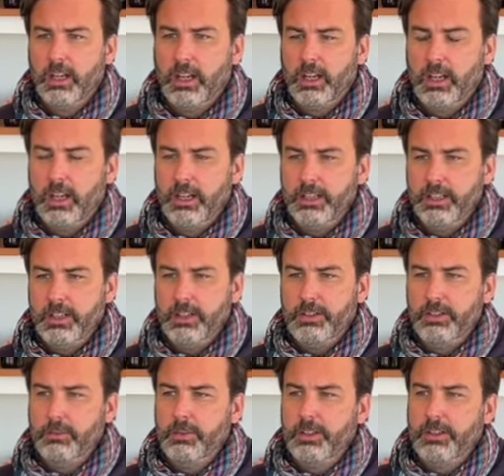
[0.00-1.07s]

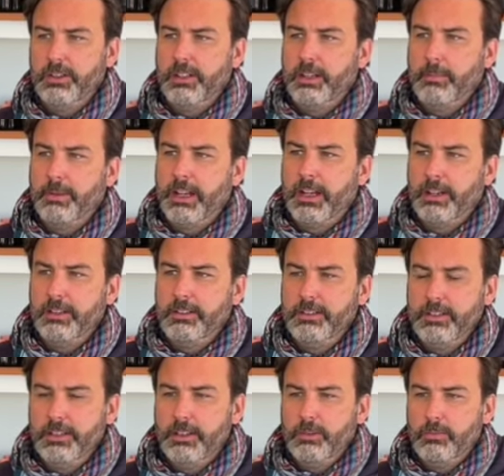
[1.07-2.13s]
You want to think about,
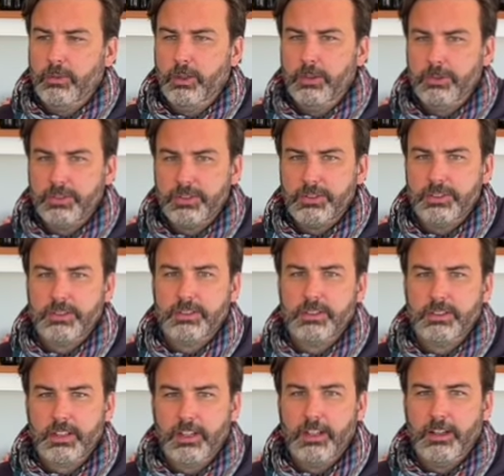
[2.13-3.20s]

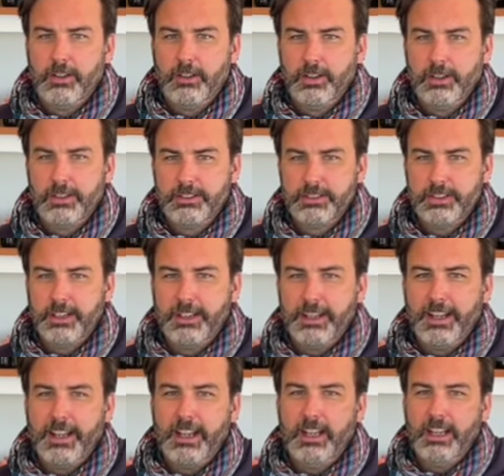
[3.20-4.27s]
roasts on a
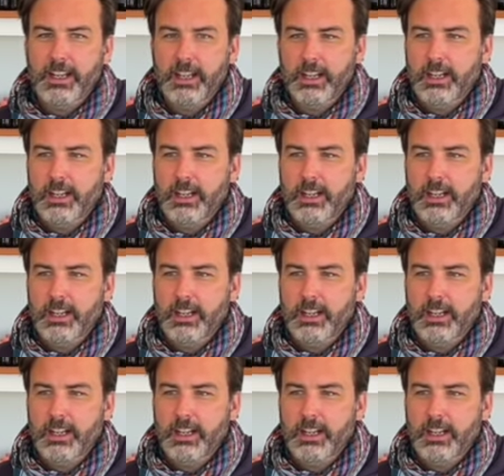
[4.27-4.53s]
Sunday,